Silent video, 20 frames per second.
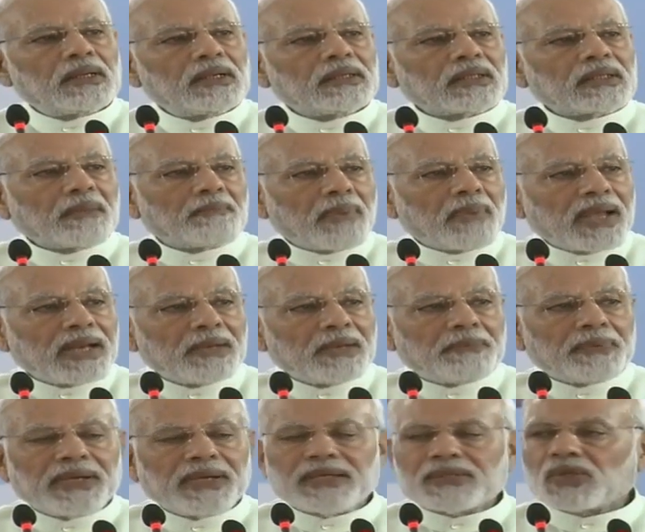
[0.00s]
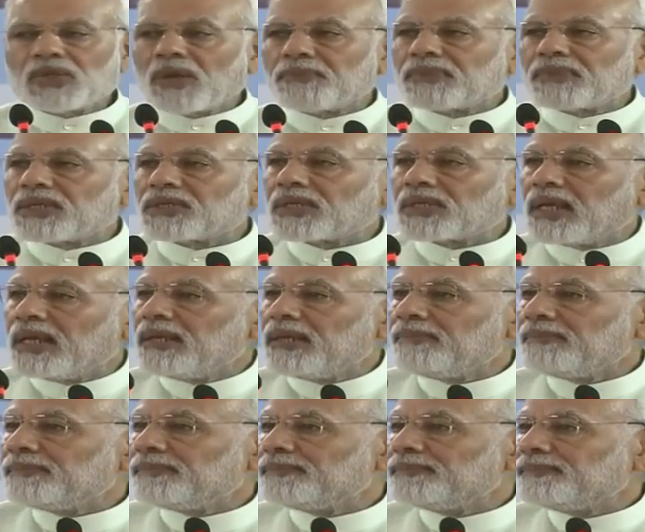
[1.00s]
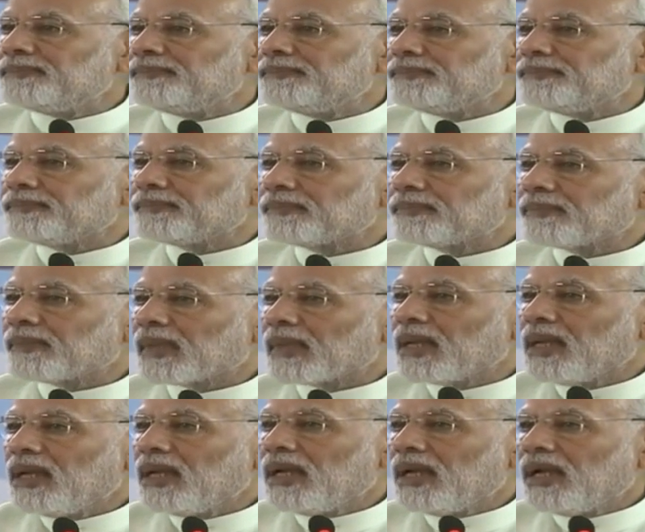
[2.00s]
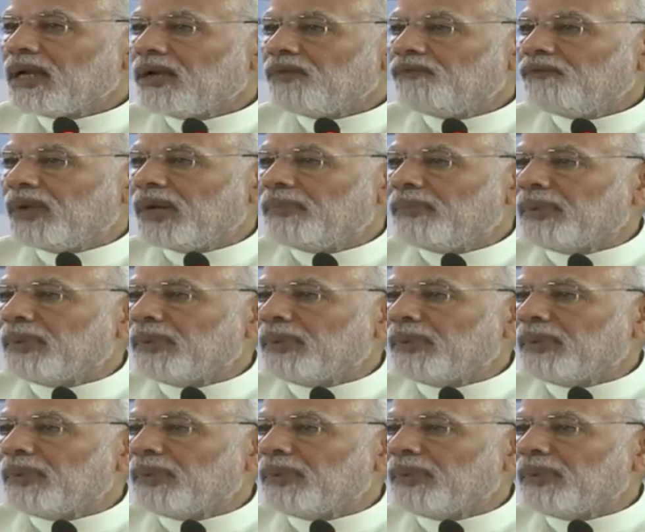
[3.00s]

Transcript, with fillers: The benefits of the scheme will be